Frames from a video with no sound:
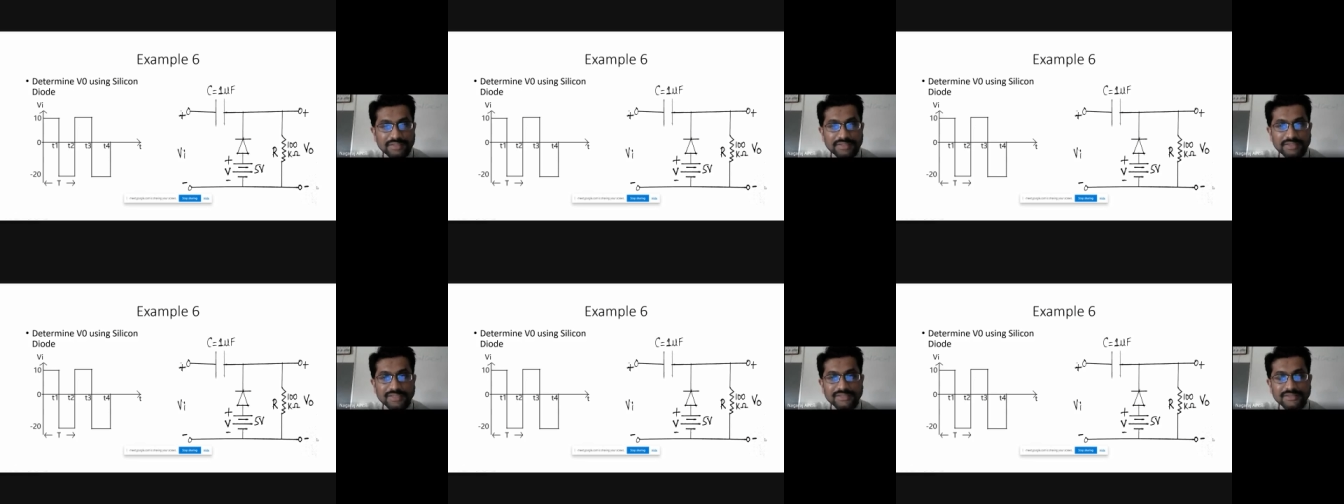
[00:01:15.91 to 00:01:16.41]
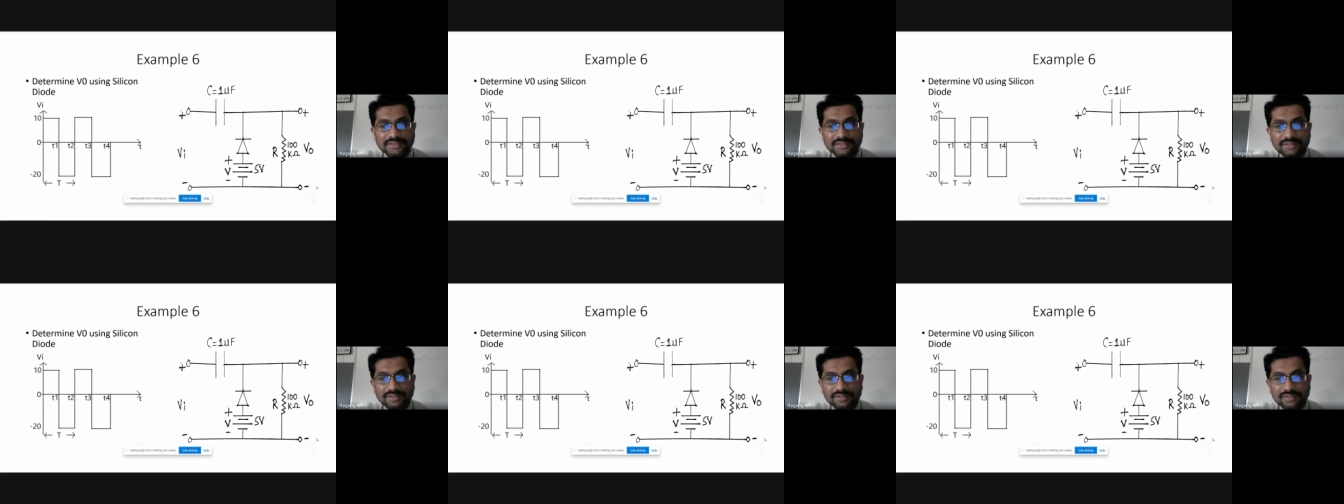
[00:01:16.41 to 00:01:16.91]
Yes?
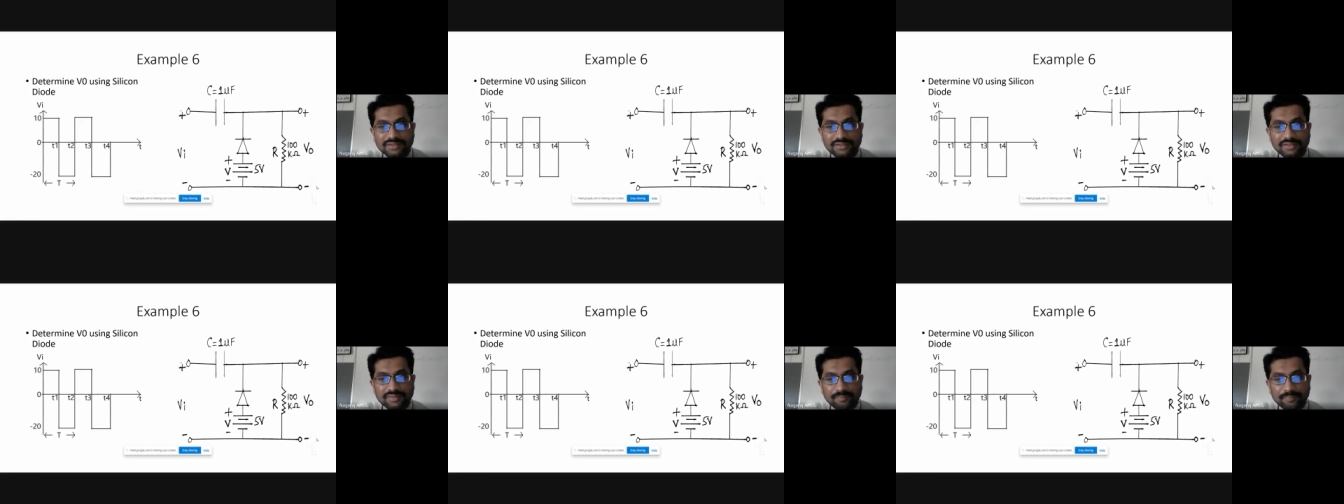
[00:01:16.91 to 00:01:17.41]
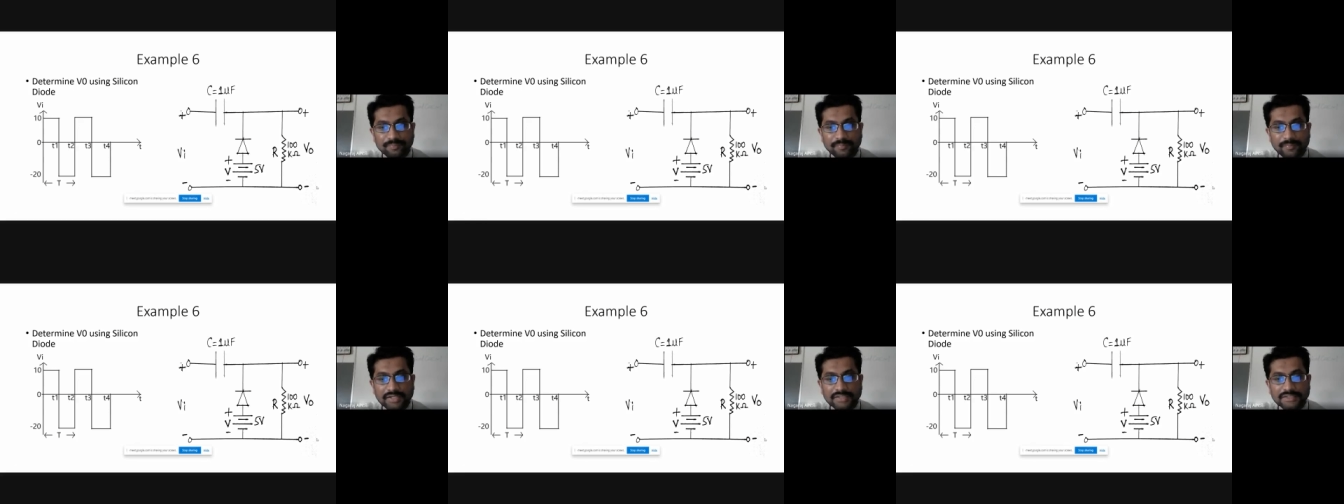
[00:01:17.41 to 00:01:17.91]

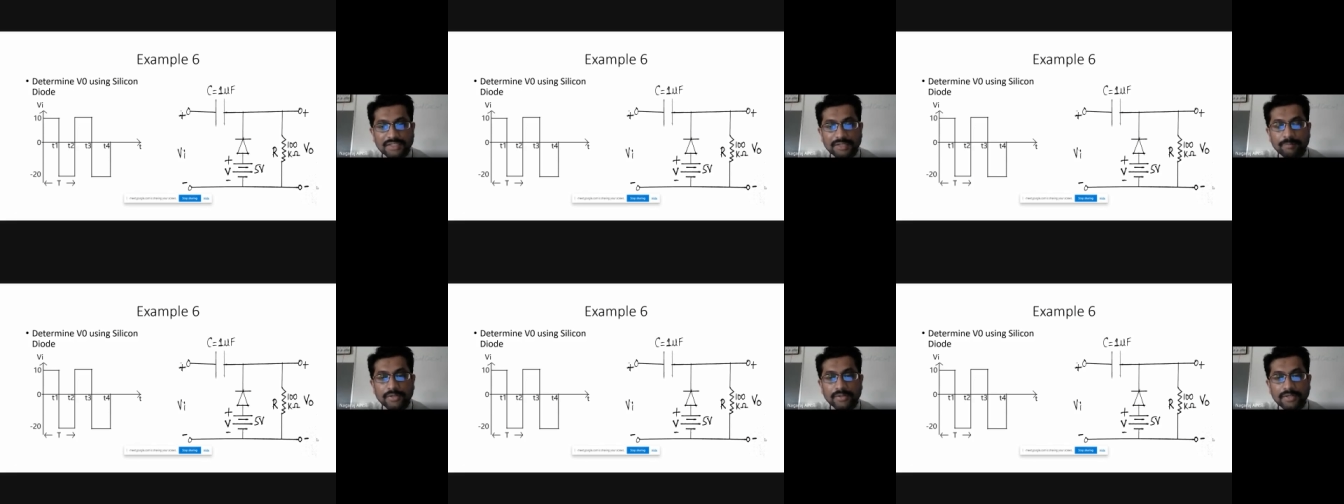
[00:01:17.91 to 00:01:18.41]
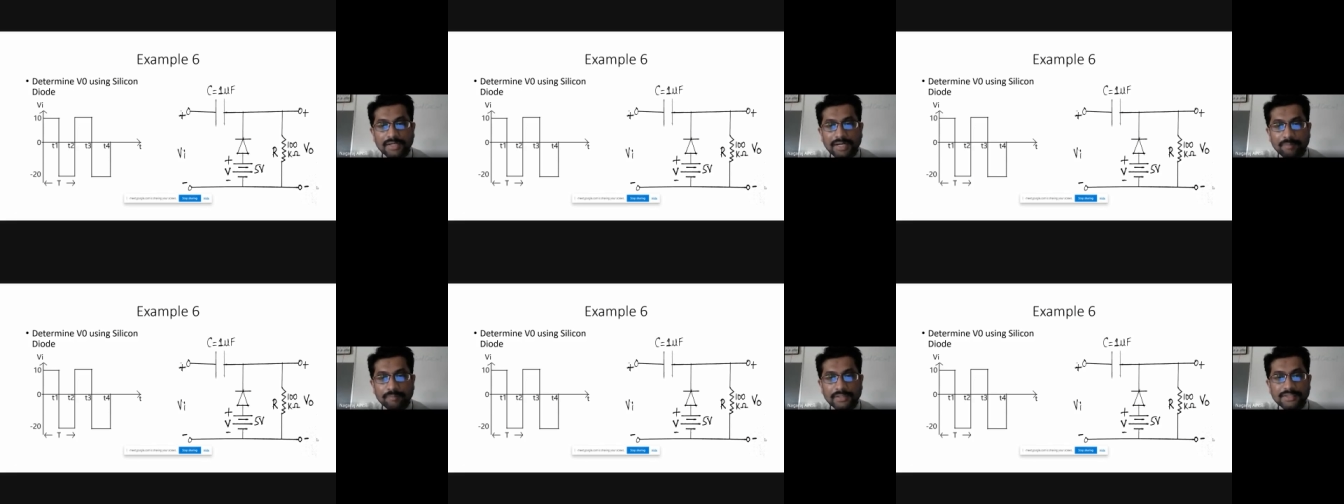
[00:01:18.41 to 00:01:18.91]
Whether it is a clipper or a
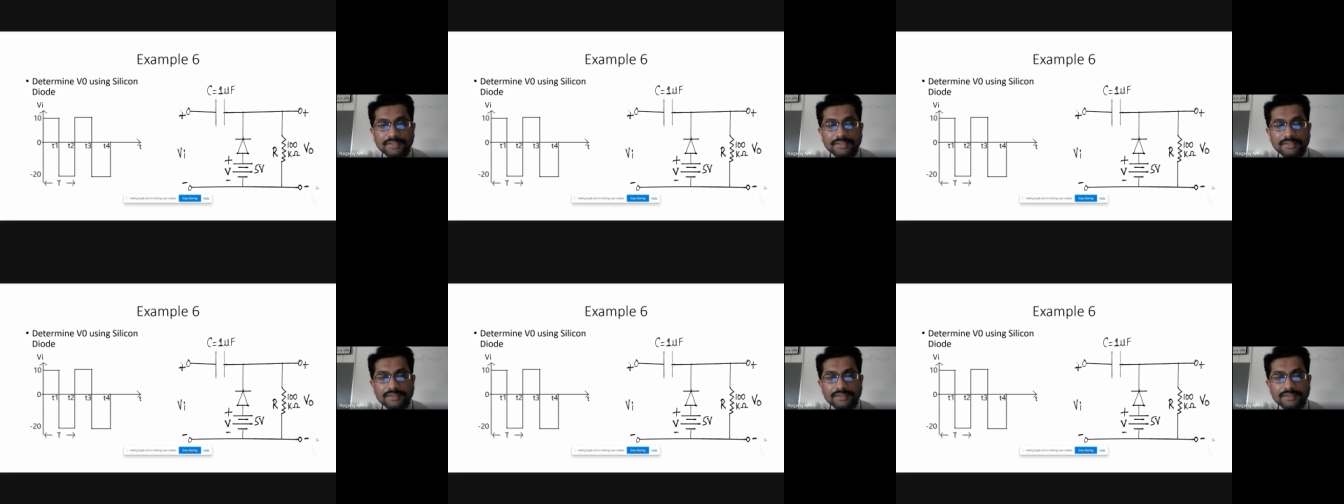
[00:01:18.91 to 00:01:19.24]
clamper?